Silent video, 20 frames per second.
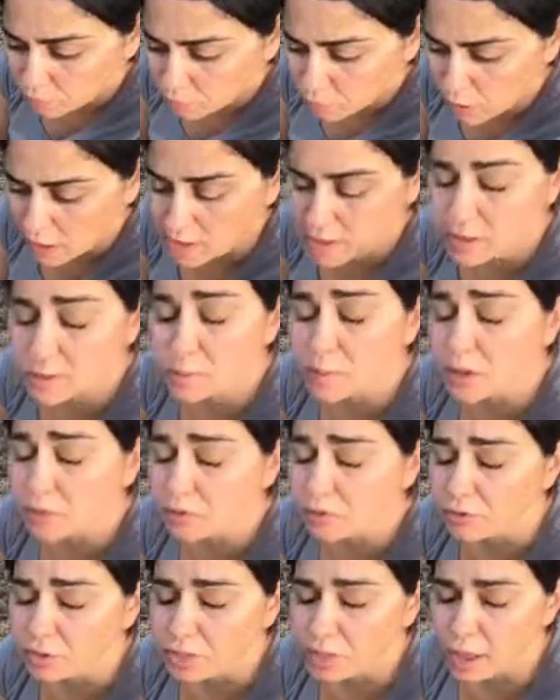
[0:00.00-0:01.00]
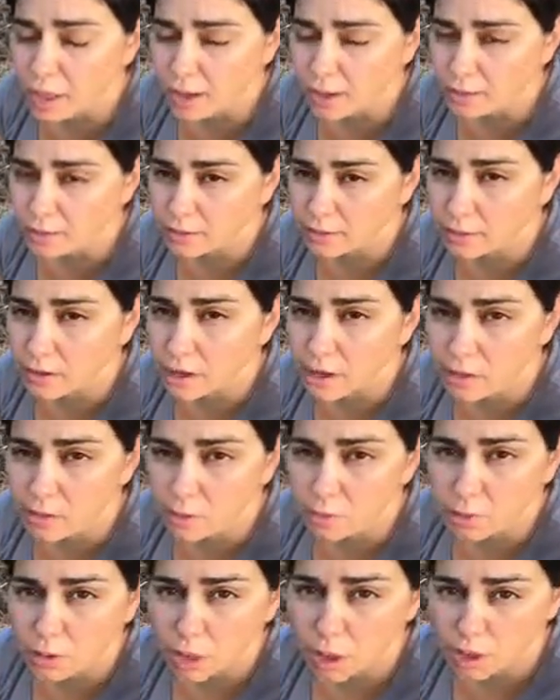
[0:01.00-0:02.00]
recipe for that on
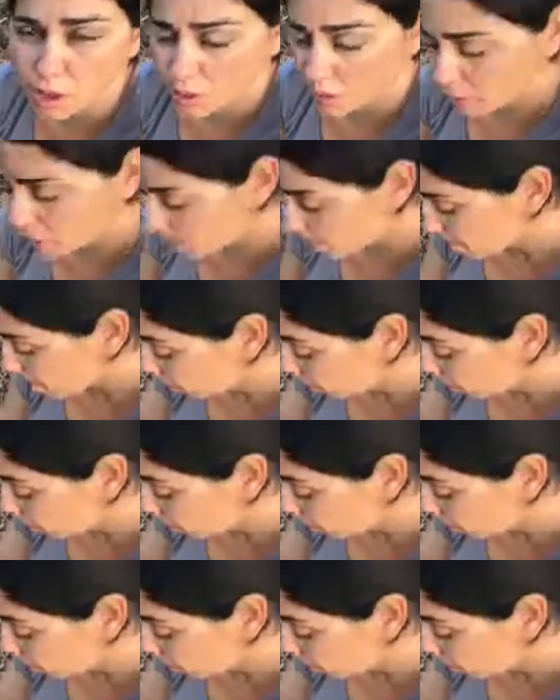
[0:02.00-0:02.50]
the blog.